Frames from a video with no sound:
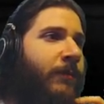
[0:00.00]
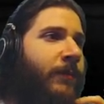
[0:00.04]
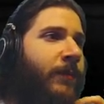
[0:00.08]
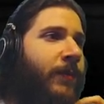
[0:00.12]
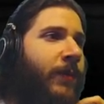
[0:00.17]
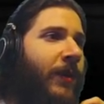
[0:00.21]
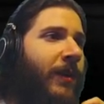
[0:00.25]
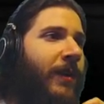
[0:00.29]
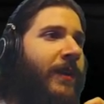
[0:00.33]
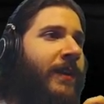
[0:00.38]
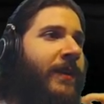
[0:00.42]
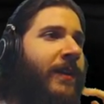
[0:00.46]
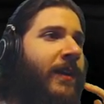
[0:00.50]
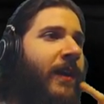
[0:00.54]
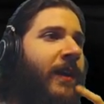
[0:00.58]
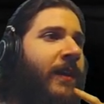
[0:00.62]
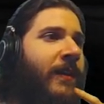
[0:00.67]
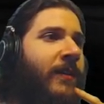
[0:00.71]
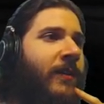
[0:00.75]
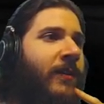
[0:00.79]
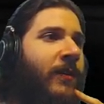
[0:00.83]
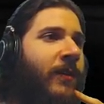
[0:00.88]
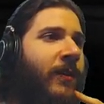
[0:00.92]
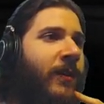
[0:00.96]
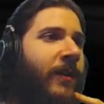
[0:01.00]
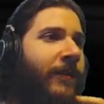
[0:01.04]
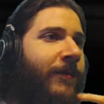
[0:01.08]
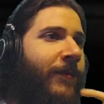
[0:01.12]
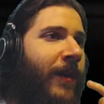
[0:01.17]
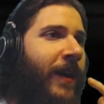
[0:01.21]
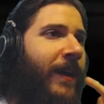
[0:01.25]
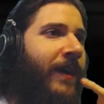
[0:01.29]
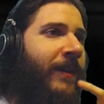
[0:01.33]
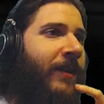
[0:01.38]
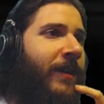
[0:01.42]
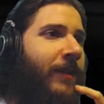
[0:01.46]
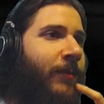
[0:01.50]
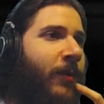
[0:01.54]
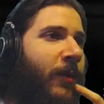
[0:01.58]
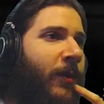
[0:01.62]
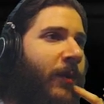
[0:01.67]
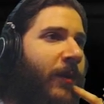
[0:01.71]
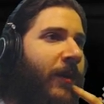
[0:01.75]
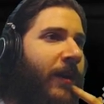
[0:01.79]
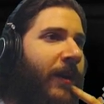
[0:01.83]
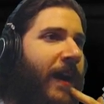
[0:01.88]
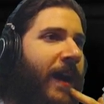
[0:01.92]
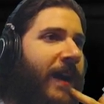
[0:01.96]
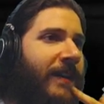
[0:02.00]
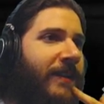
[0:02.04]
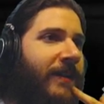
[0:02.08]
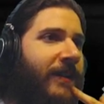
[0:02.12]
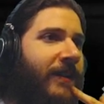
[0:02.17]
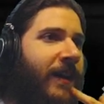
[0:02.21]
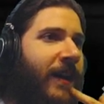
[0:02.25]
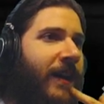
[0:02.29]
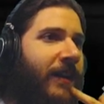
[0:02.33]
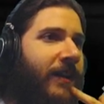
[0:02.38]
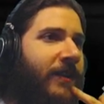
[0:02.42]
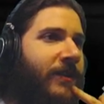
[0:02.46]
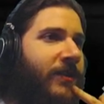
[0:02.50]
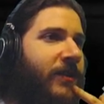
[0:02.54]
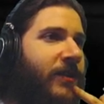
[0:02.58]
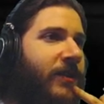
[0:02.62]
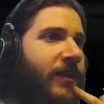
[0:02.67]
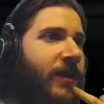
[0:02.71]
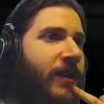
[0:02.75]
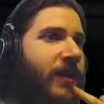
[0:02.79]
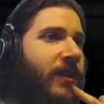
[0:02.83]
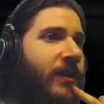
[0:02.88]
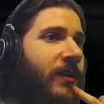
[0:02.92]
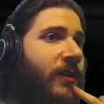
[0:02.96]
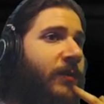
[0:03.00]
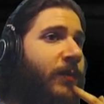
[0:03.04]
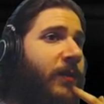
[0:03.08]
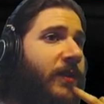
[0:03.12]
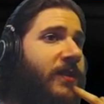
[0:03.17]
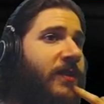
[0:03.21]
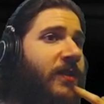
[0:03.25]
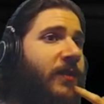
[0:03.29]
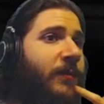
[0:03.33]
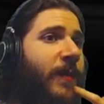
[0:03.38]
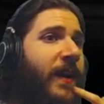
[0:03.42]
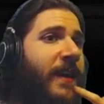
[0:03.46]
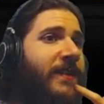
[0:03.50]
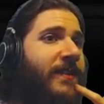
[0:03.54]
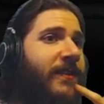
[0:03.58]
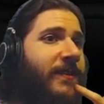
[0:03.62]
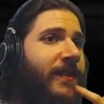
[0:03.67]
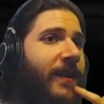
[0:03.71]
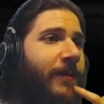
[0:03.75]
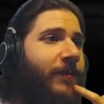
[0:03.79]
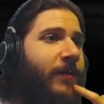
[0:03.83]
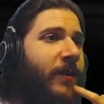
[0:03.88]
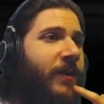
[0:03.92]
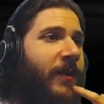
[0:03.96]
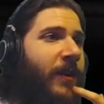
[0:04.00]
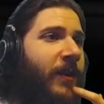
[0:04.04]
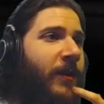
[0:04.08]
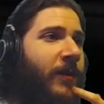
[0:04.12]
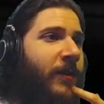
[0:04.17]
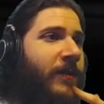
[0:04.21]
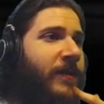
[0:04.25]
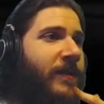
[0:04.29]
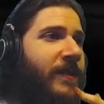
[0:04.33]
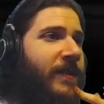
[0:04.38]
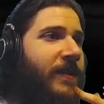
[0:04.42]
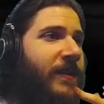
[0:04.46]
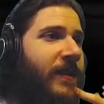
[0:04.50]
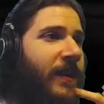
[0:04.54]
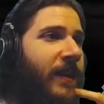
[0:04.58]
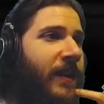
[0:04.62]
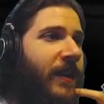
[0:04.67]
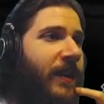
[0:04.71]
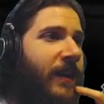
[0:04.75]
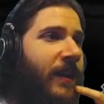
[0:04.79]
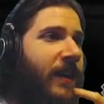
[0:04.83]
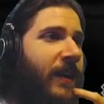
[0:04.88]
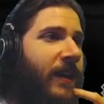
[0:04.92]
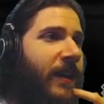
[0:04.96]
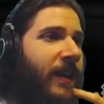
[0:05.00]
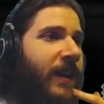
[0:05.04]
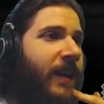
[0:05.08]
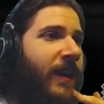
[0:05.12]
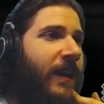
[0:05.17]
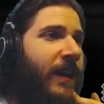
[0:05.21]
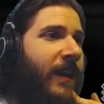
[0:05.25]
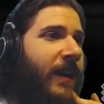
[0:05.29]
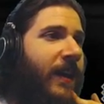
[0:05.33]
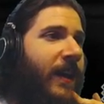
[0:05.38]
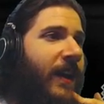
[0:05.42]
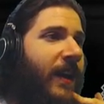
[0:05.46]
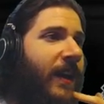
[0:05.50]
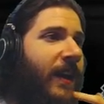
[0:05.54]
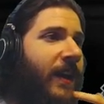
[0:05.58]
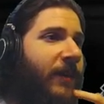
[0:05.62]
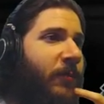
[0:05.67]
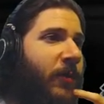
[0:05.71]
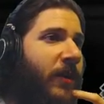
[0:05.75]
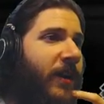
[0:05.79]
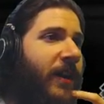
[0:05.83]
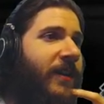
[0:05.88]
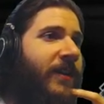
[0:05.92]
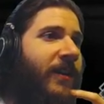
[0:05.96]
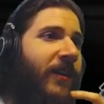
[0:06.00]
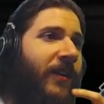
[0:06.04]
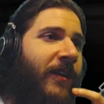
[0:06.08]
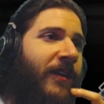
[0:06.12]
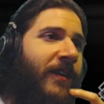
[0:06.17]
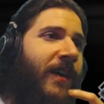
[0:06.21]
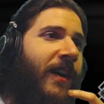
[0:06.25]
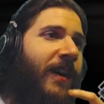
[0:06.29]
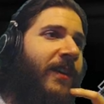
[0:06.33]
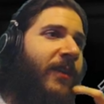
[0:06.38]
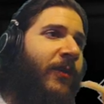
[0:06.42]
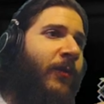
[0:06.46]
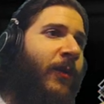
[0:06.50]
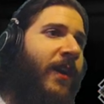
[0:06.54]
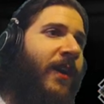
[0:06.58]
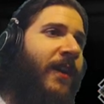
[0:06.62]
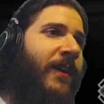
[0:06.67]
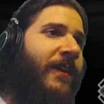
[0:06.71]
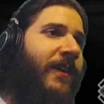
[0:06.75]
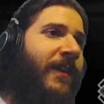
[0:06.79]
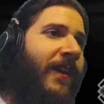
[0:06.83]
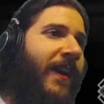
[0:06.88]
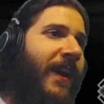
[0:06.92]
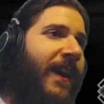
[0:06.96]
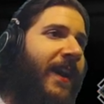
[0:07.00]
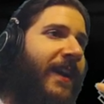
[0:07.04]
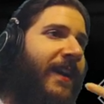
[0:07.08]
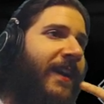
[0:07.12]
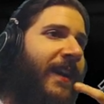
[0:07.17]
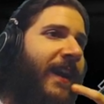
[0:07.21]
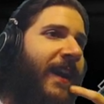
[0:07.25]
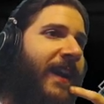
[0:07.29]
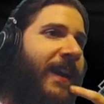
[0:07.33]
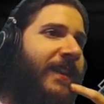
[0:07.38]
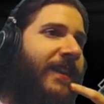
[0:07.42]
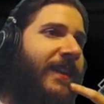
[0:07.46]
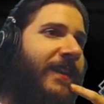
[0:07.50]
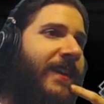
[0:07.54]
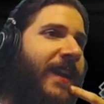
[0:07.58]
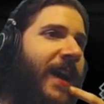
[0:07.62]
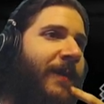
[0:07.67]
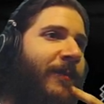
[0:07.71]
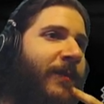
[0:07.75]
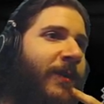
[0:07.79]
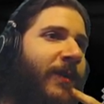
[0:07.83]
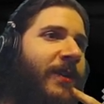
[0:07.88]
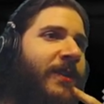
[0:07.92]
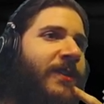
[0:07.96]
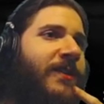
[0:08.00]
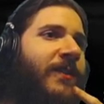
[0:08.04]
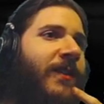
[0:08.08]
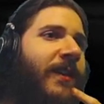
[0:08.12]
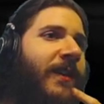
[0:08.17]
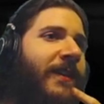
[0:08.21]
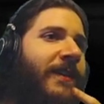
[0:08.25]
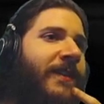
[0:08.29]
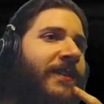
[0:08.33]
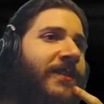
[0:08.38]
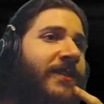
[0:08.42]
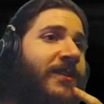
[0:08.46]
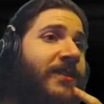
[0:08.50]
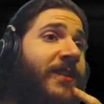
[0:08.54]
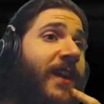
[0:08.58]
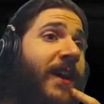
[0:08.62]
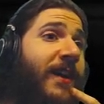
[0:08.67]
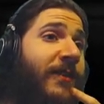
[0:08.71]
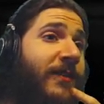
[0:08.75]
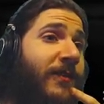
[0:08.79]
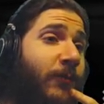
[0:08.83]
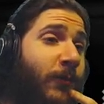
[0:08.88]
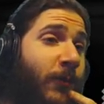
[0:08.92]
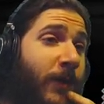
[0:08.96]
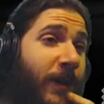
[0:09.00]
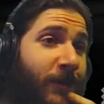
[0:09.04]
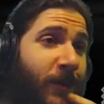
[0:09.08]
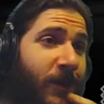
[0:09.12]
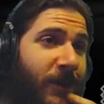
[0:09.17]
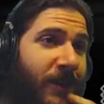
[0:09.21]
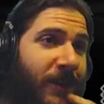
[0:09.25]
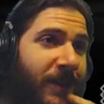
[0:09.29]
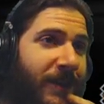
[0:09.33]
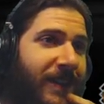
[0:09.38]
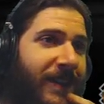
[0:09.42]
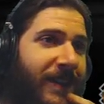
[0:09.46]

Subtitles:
Pulling on your frankly poor acting knowledge, you put 2 pencils up your nose, put on your underwear on your head, and at the top of your lungs shout, "Wibble,"